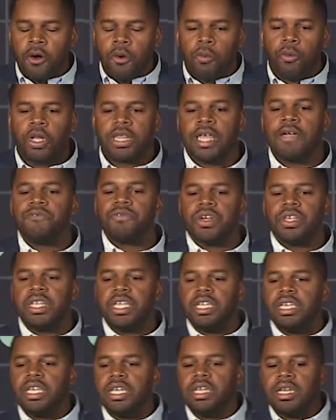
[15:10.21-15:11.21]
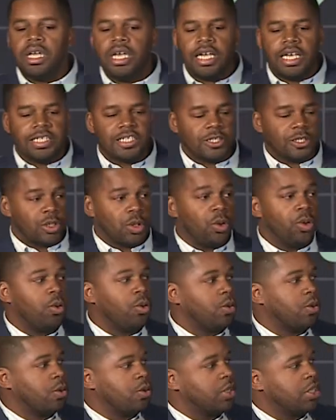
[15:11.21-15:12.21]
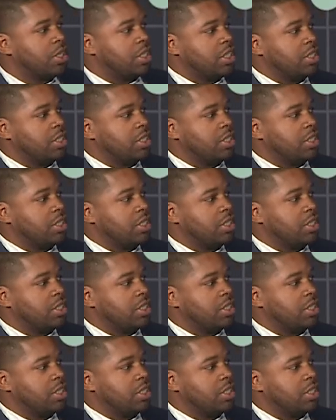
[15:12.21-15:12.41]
what they really need is a tool